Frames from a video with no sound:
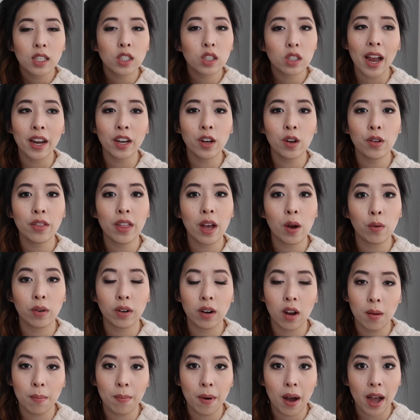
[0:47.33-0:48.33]
I know that
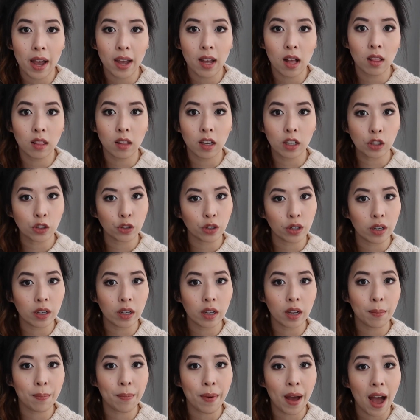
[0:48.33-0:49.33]
when I buy a
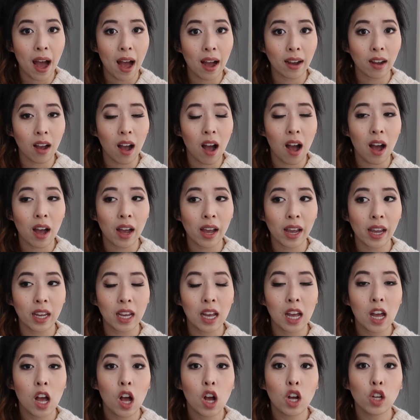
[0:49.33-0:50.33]
luxury bag,
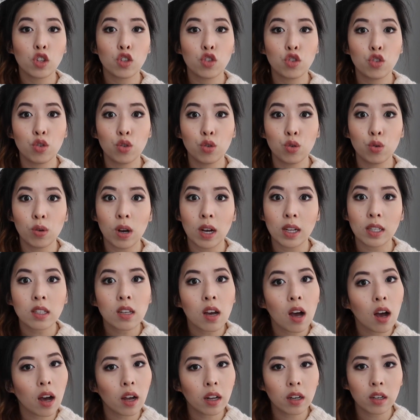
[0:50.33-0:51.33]
I do a
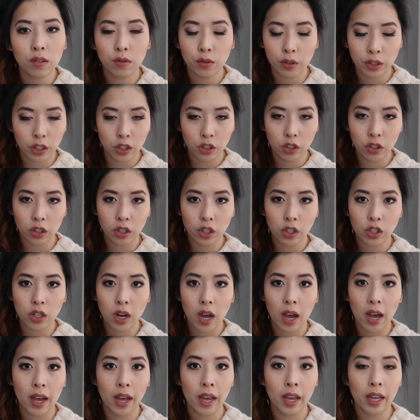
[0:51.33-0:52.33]
ton of research.
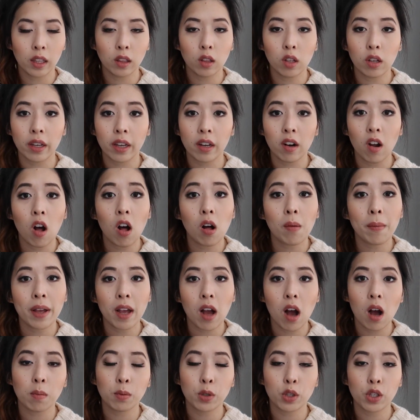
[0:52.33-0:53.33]
I look at all my
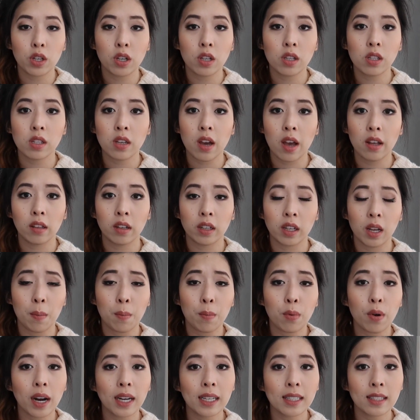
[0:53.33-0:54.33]
options, I look
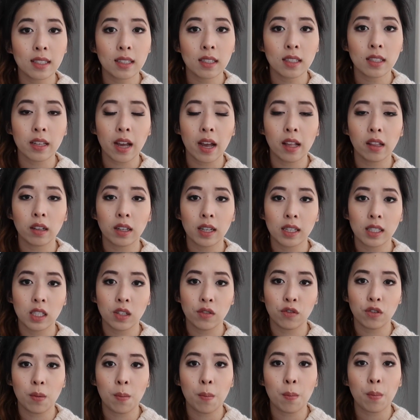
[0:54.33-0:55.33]
at prices, I look at
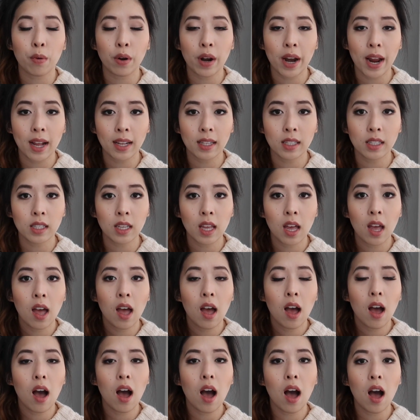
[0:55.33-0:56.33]
different brands,
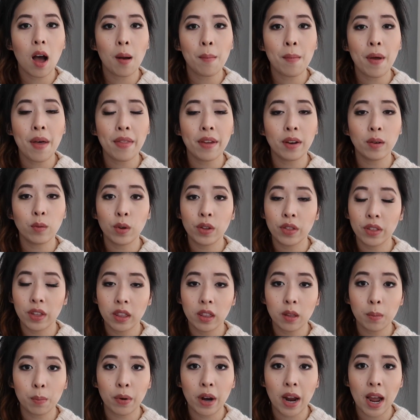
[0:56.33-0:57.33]
and then
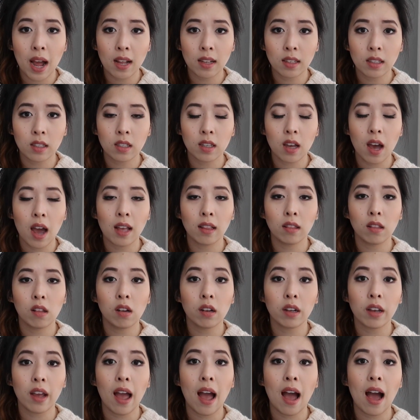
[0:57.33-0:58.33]
within the brands I
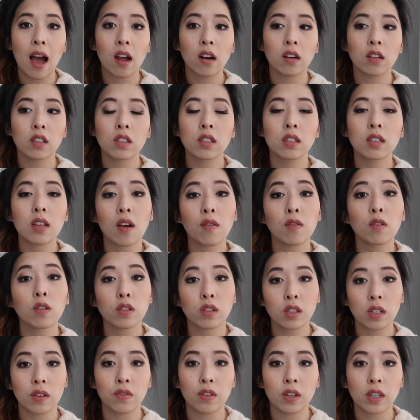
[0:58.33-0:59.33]
look at several
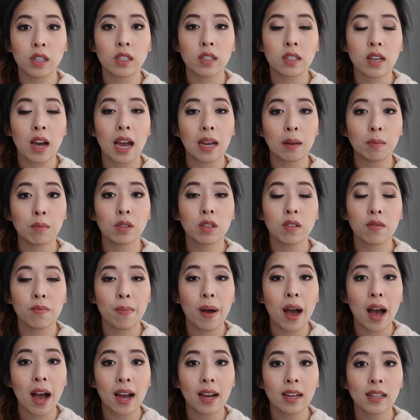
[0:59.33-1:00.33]
different types of
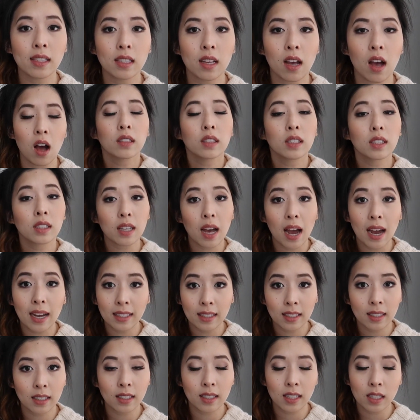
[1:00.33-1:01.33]
bags,
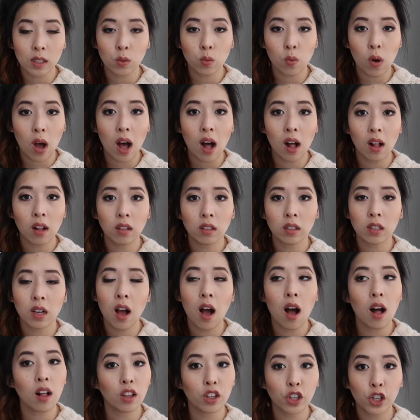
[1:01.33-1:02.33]
sizes as well,
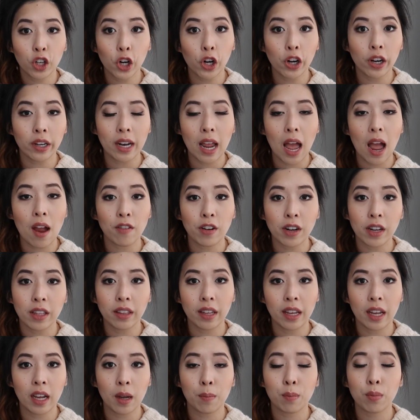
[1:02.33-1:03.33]
color and
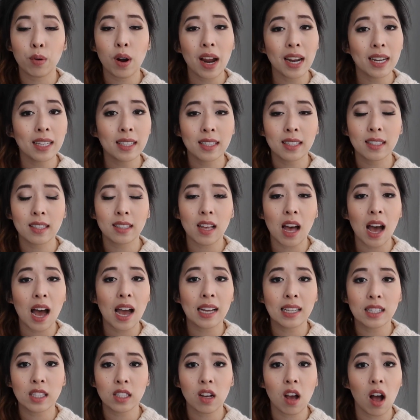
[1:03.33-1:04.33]
everything, price,
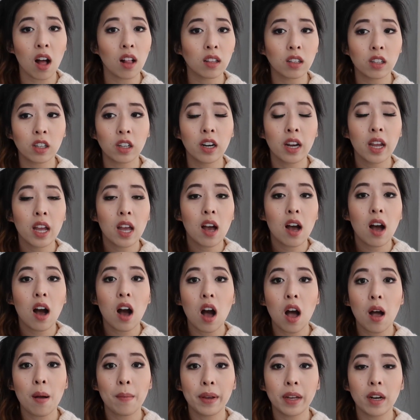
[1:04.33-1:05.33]
size, color,
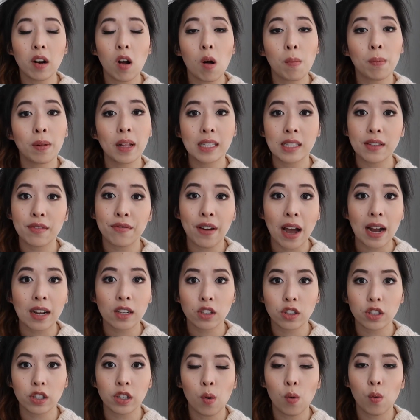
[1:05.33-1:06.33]
it all plays a
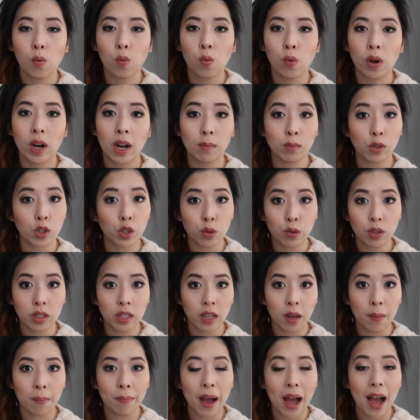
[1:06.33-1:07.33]
factor when I'm
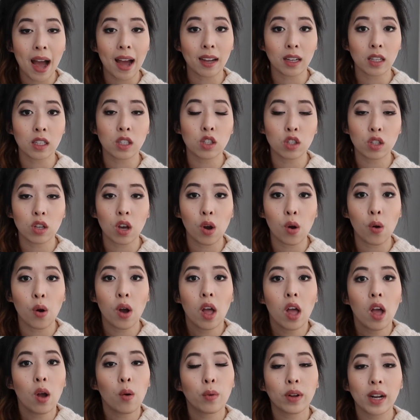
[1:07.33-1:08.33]
choosing a bag. And so
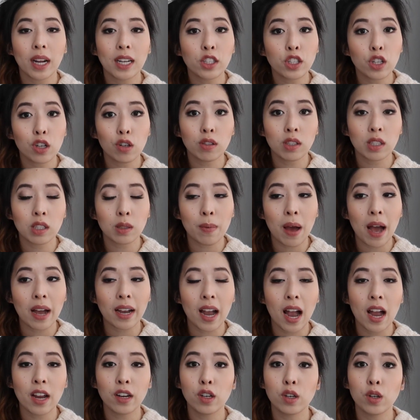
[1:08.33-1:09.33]
when I chose this
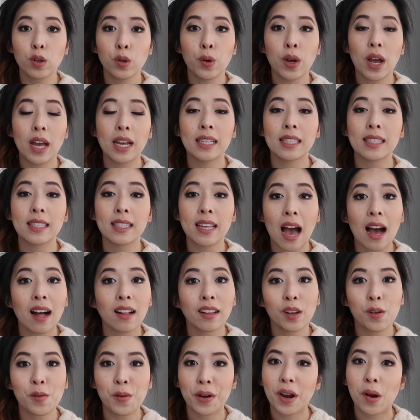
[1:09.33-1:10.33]
bag, I knew
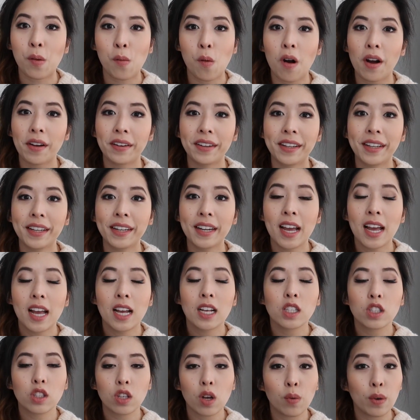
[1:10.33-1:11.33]
exactly what I wanted,
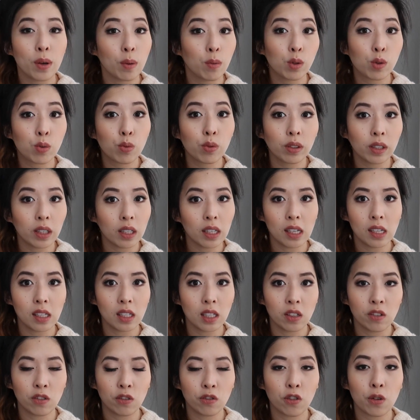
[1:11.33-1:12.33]
so it was really
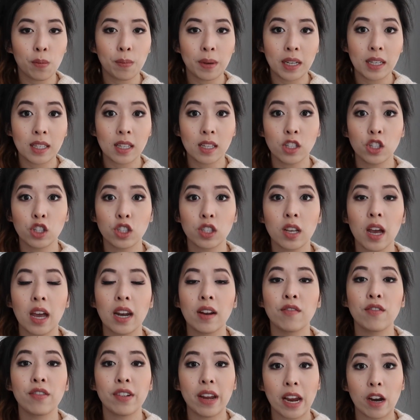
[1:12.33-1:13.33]
easy for me to just kind
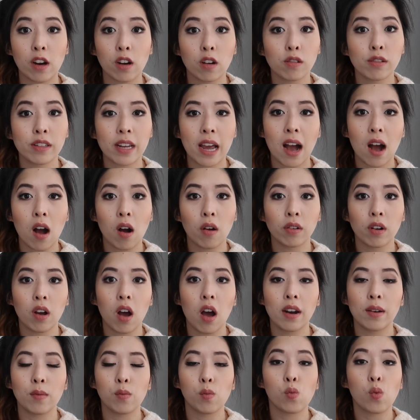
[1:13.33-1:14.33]
of narrow down
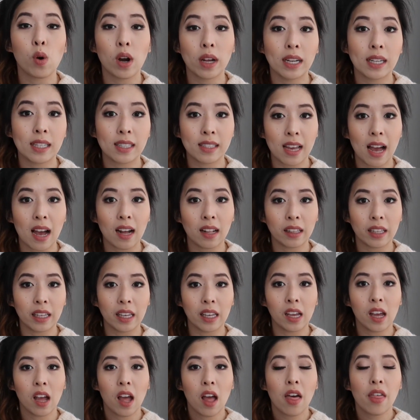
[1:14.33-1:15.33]
on what
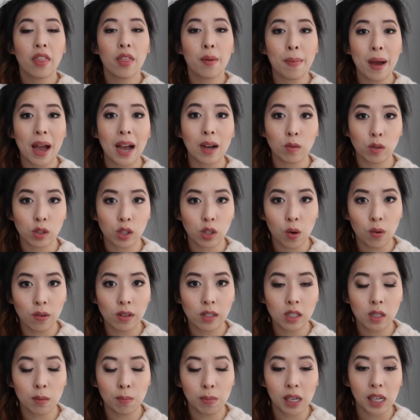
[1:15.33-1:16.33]
exactly the bag was
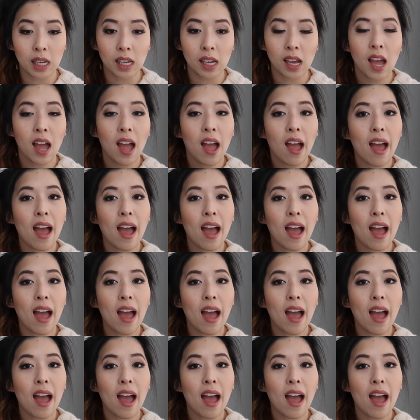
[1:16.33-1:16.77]
going to be.